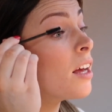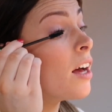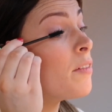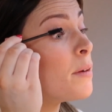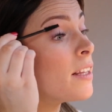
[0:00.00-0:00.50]

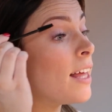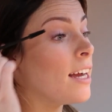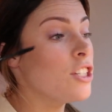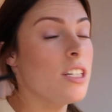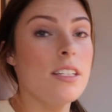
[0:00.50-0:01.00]
of my
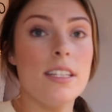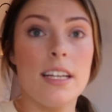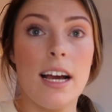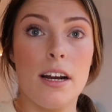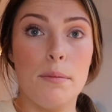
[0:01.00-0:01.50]
lashes
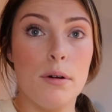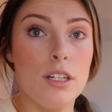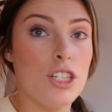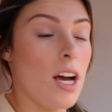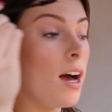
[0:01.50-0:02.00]
and kind of
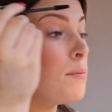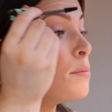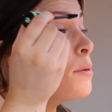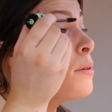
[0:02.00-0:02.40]
push up.